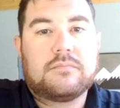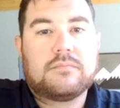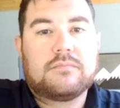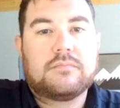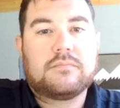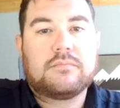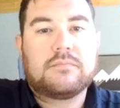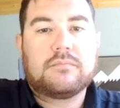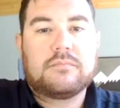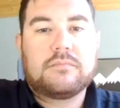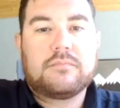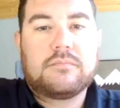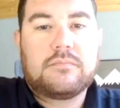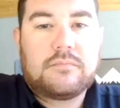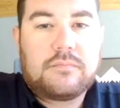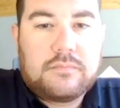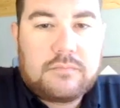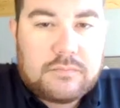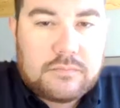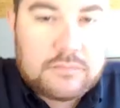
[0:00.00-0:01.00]

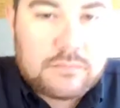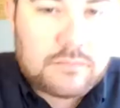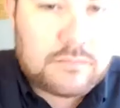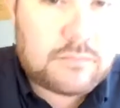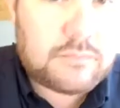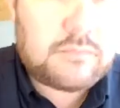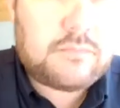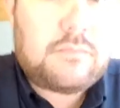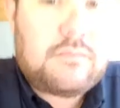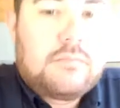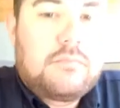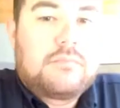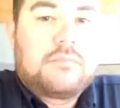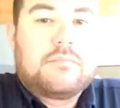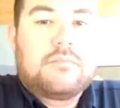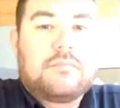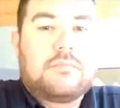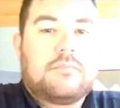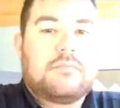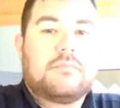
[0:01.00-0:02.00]

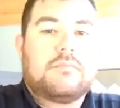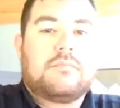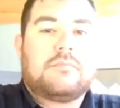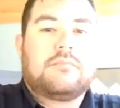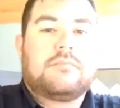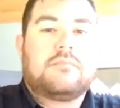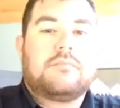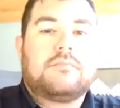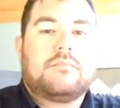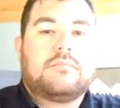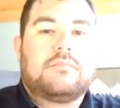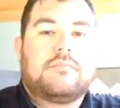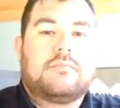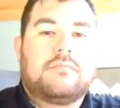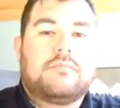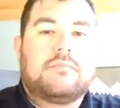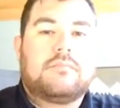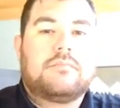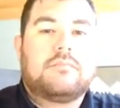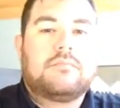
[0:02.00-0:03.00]

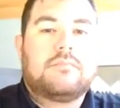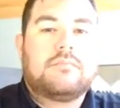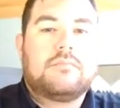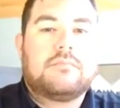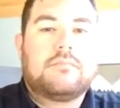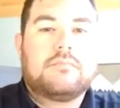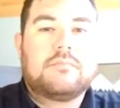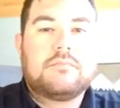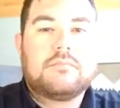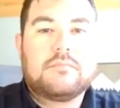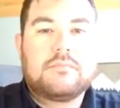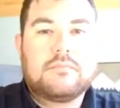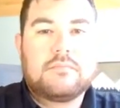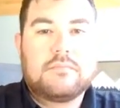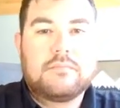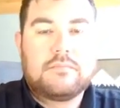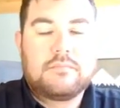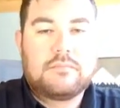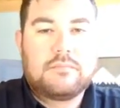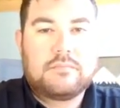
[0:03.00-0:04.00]

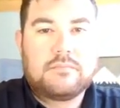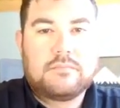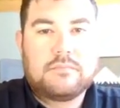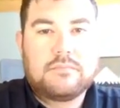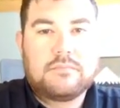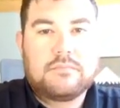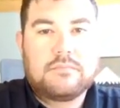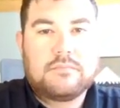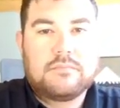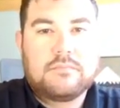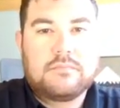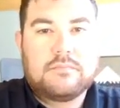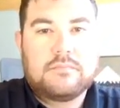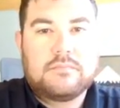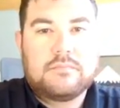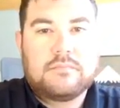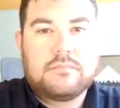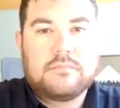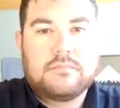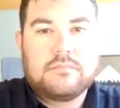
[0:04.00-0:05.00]

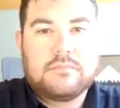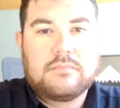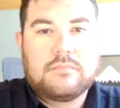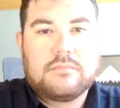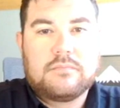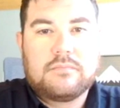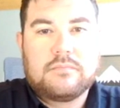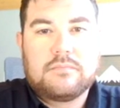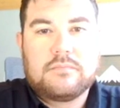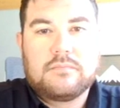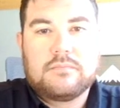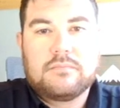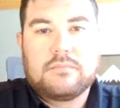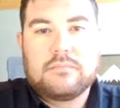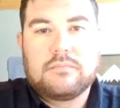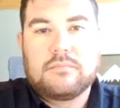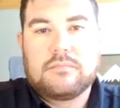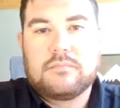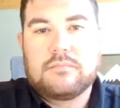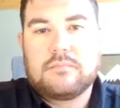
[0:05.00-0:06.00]

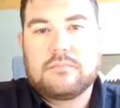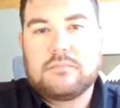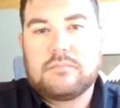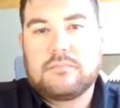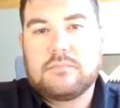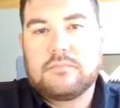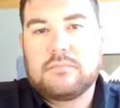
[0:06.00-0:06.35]
(not speaking)